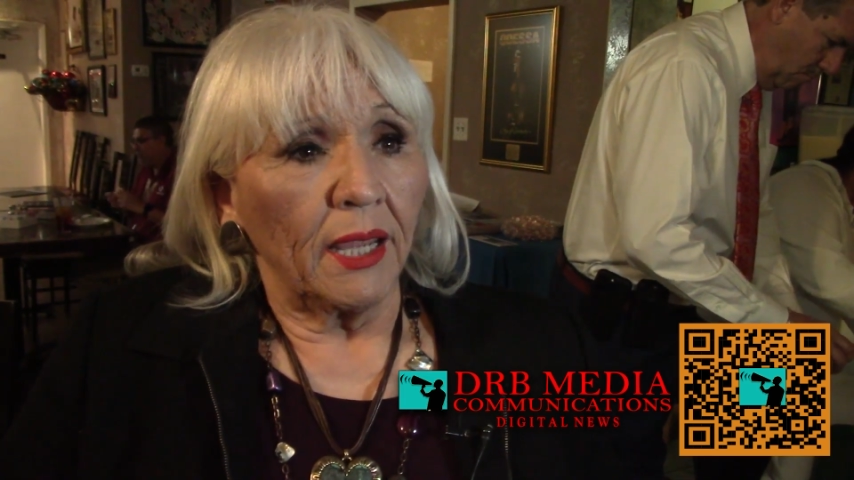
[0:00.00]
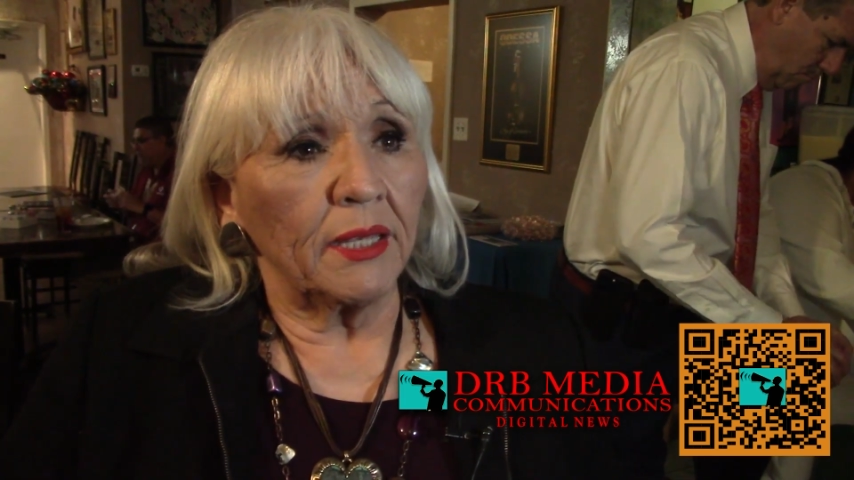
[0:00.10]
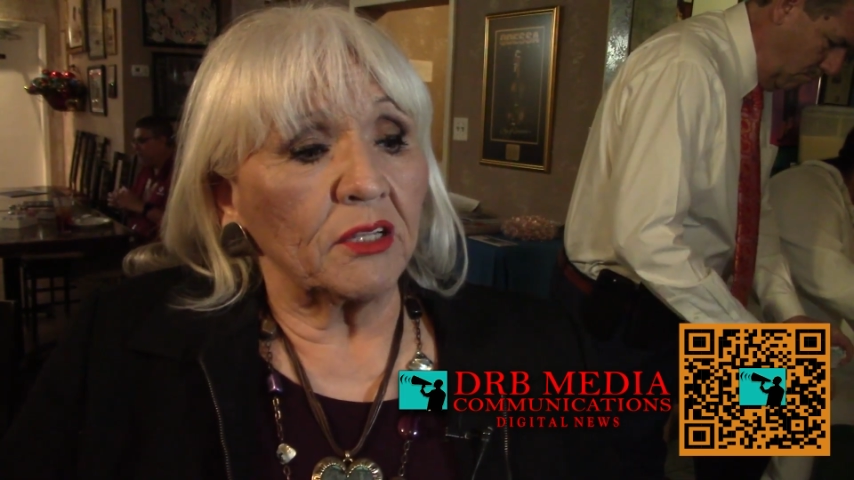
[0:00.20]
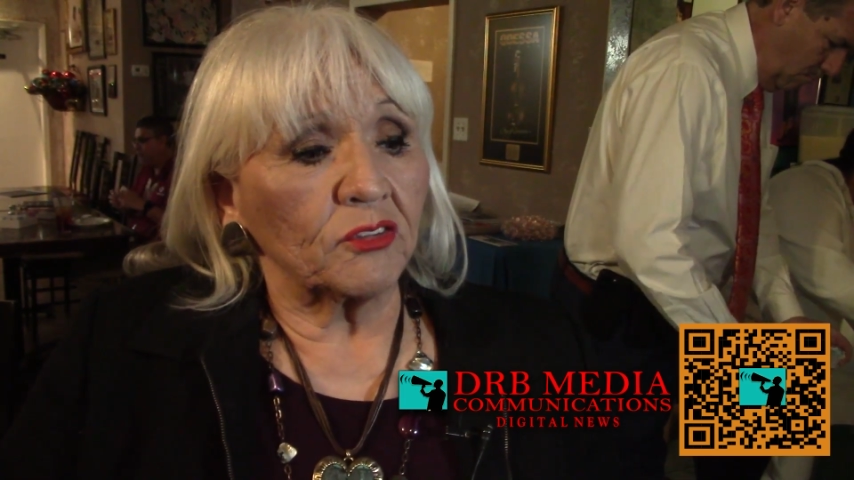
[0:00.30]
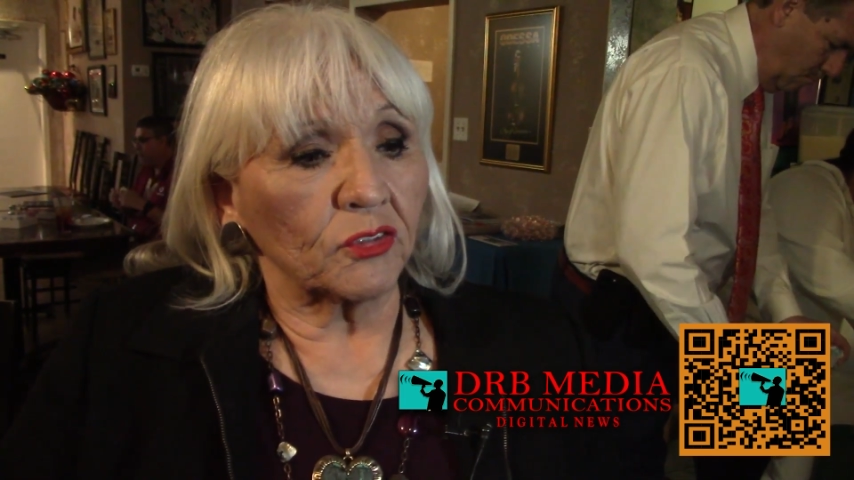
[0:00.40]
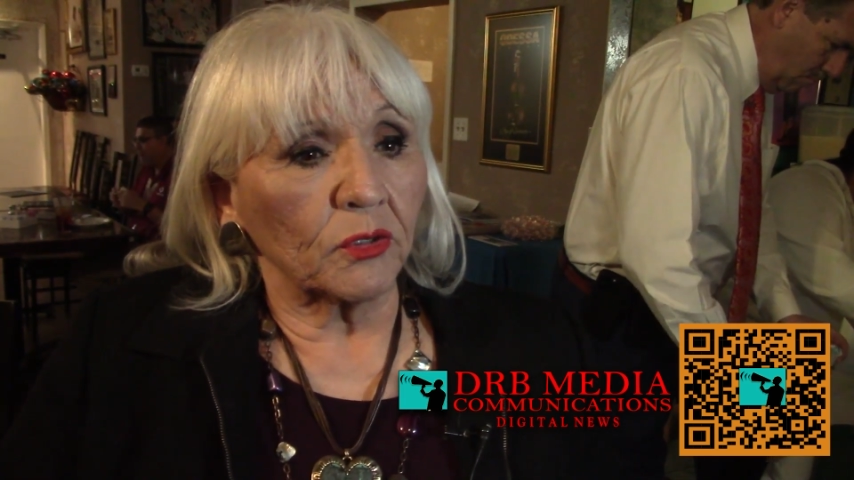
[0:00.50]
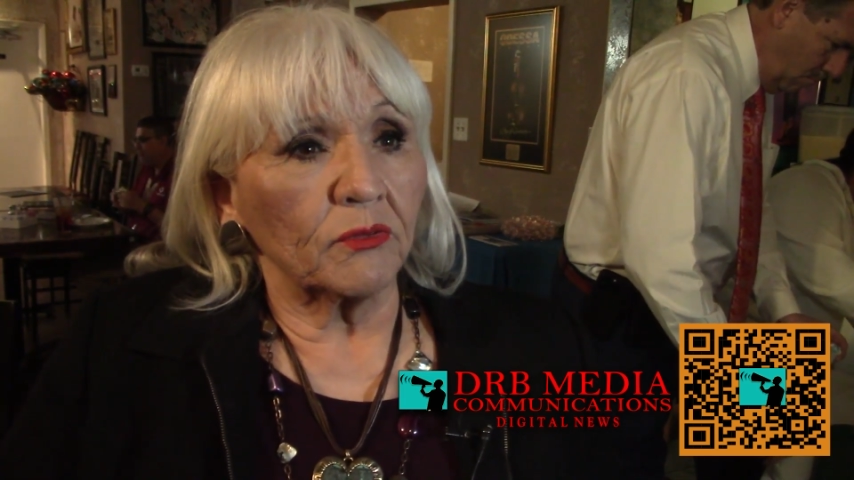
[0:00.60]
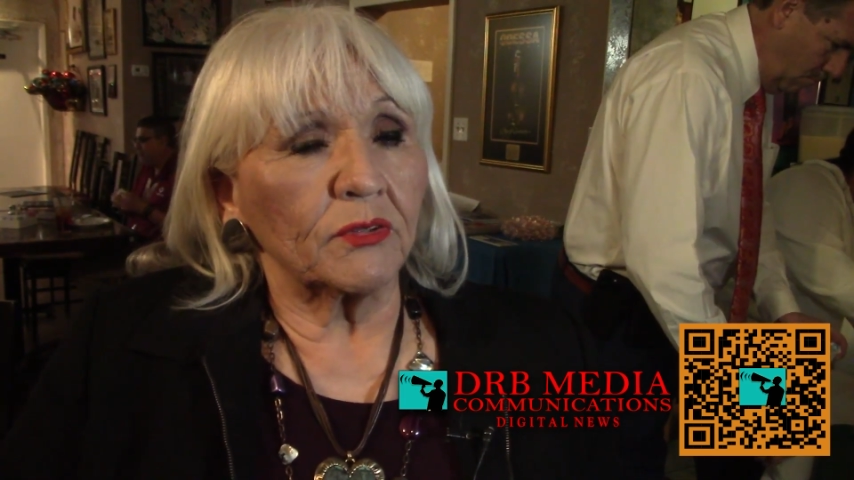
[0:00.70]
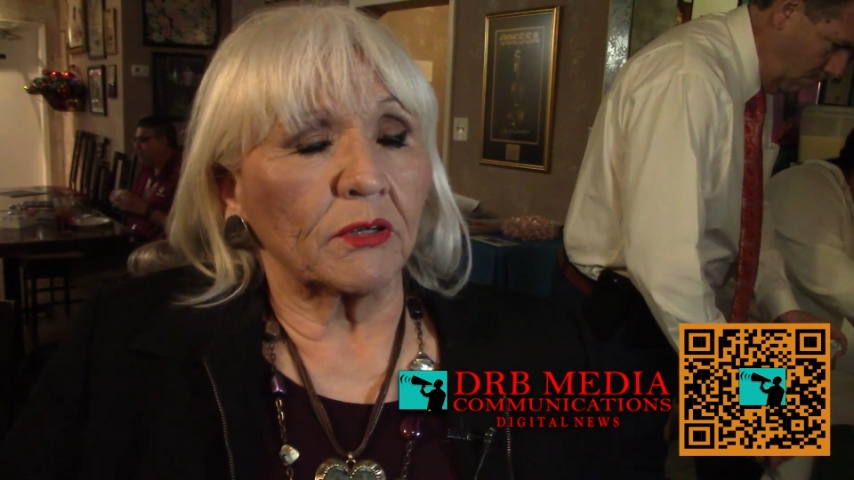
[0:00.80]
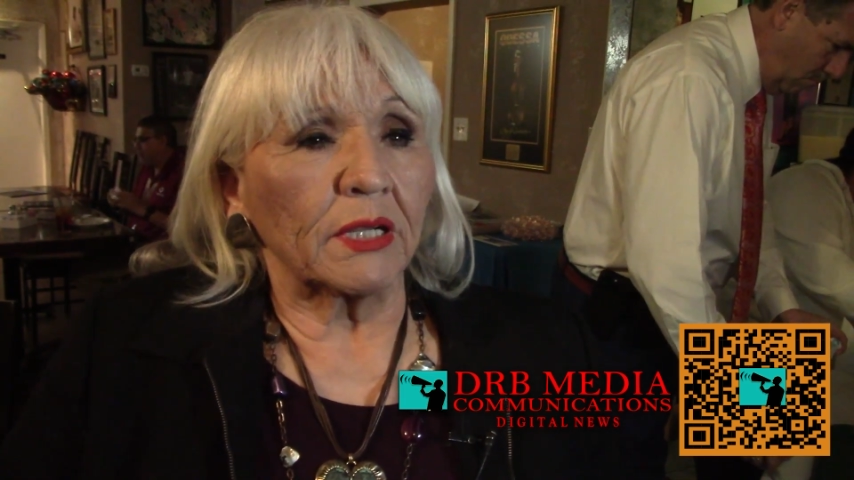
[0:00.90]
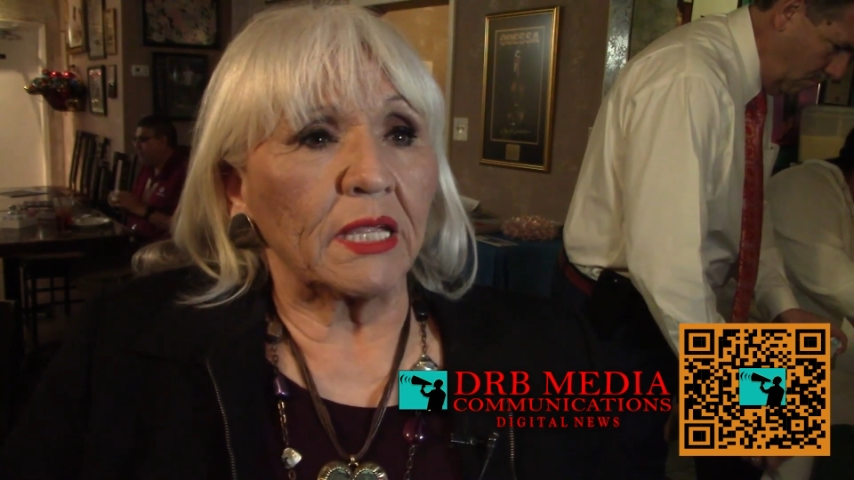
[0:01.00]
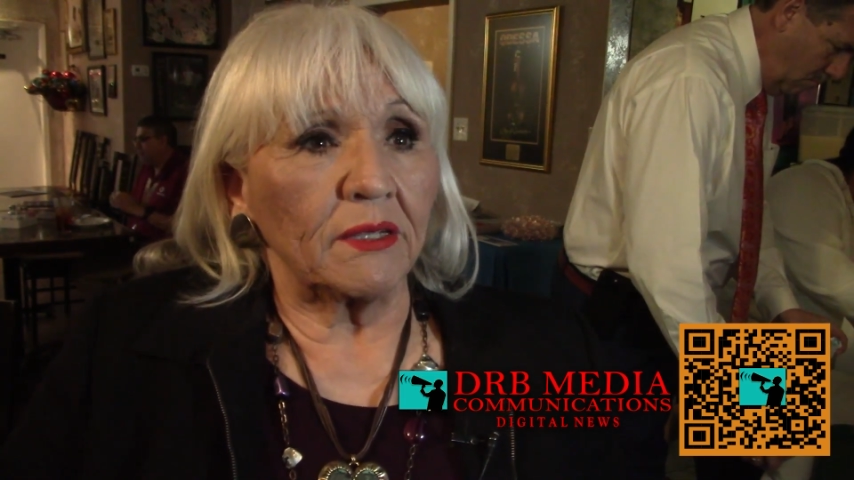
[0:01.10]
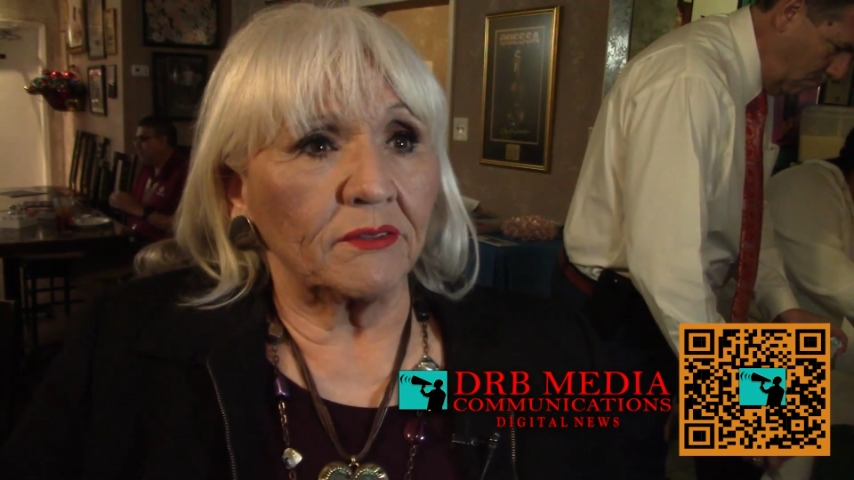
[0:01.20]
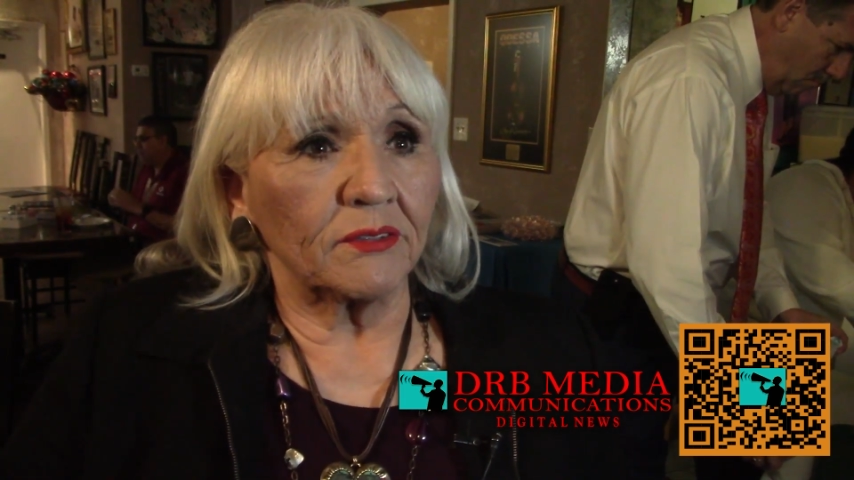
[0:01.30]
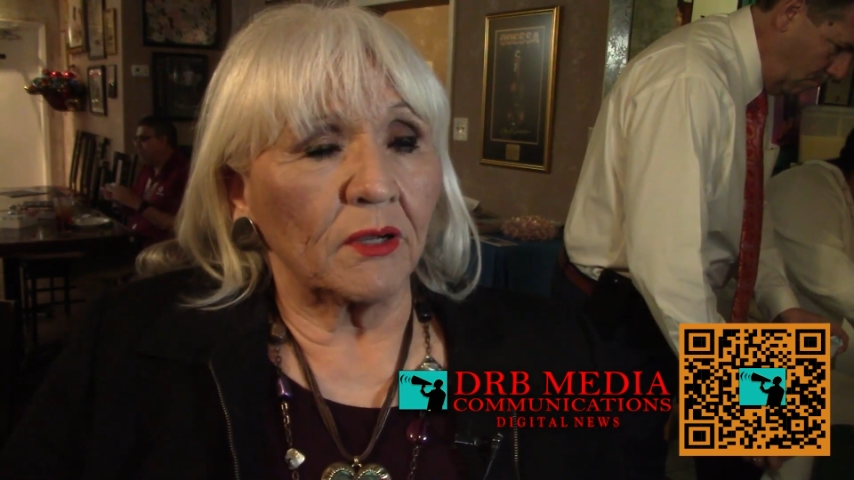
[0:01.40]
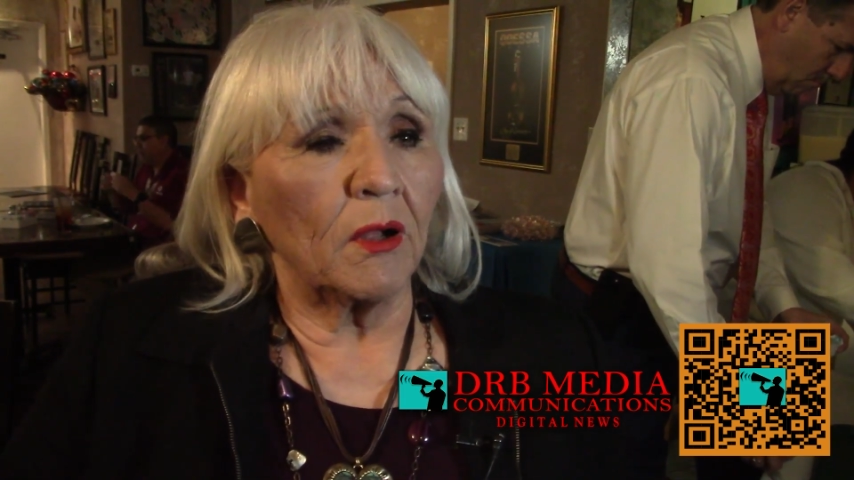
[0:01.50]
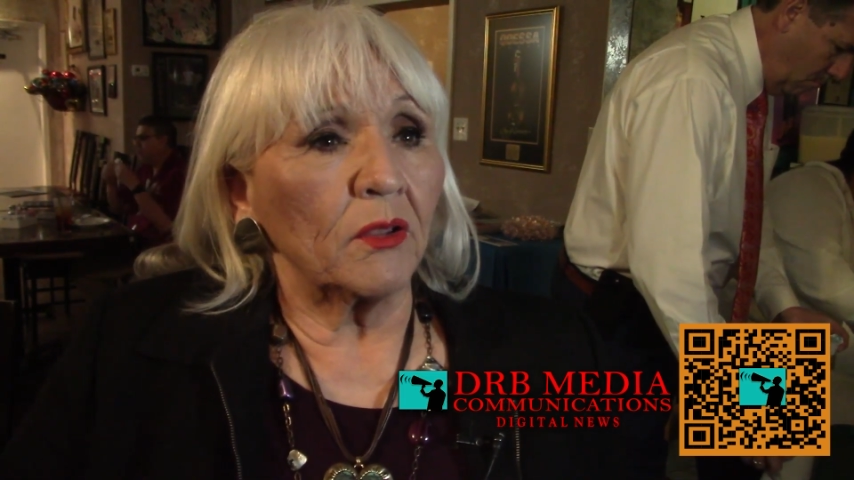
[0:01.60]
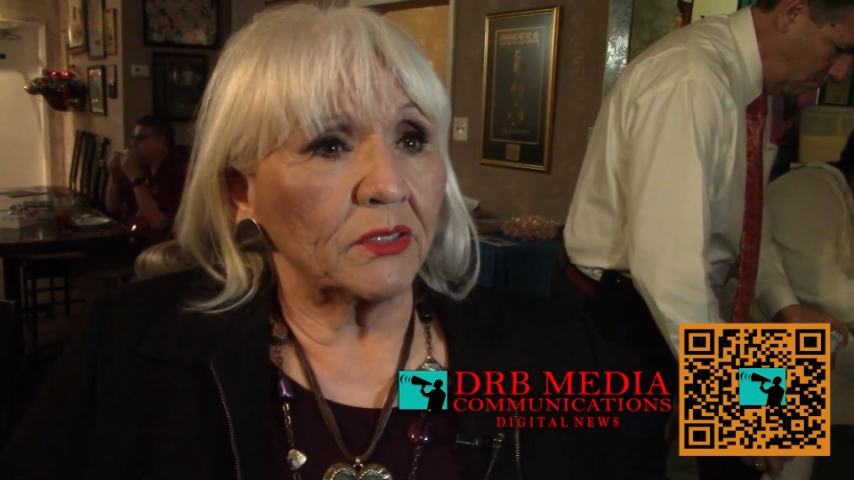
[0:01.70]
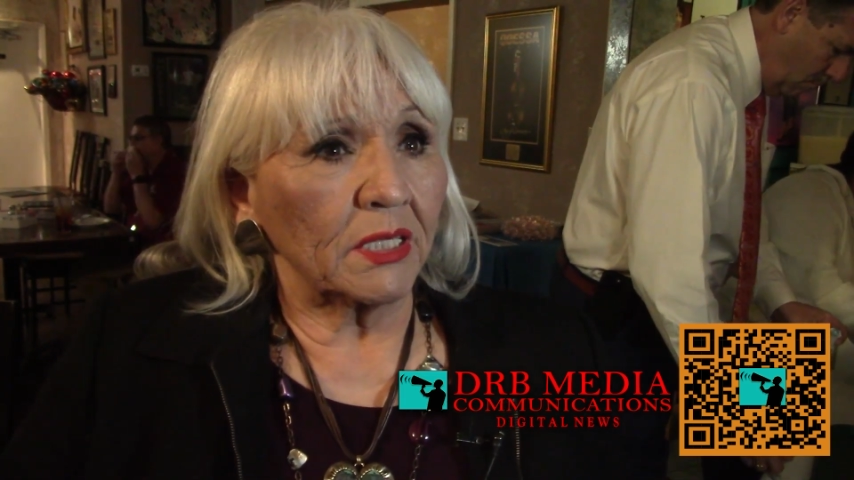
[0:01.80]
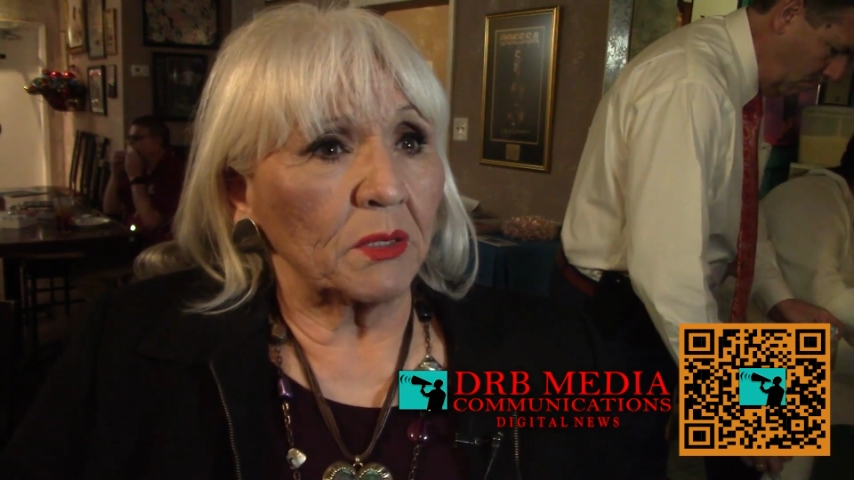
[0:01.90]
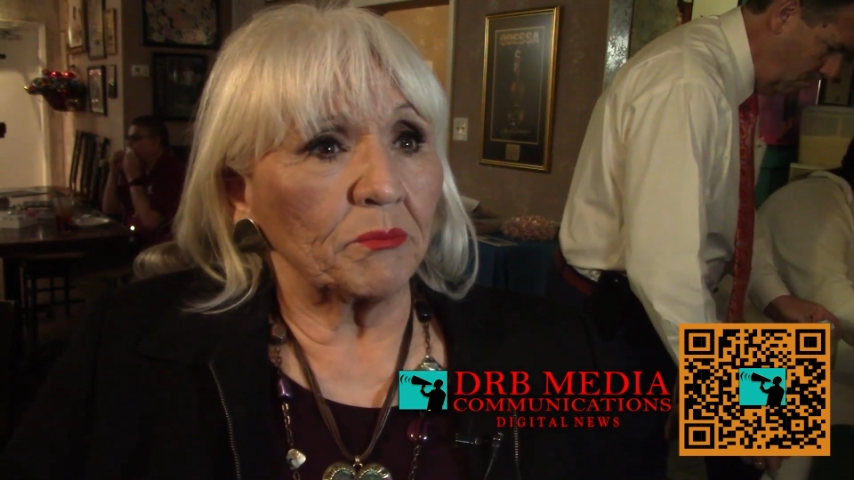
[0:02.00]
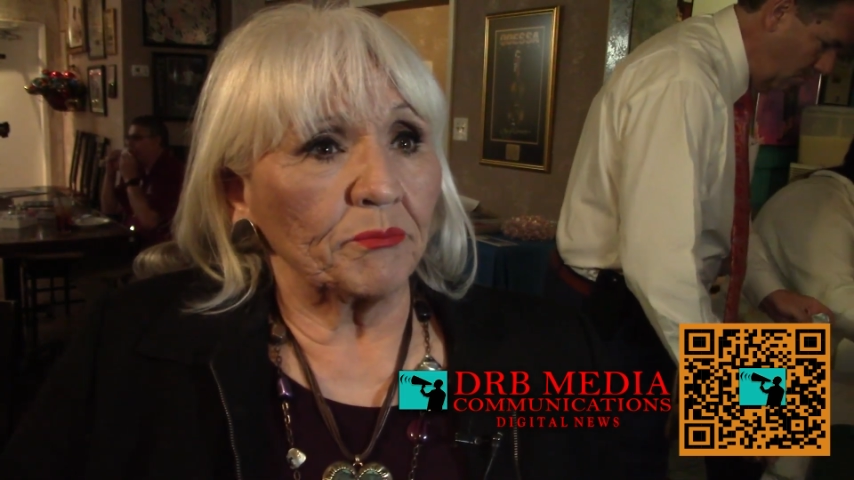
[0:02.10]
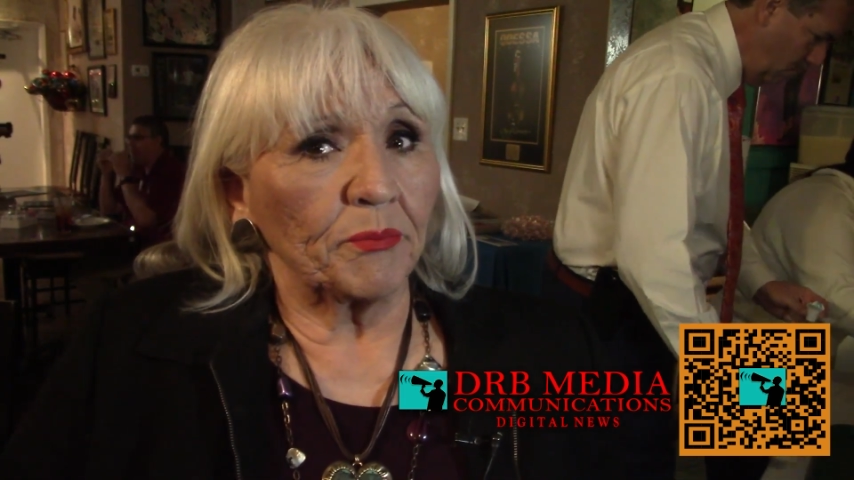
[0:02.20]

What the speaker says: and it serves our kids all the time.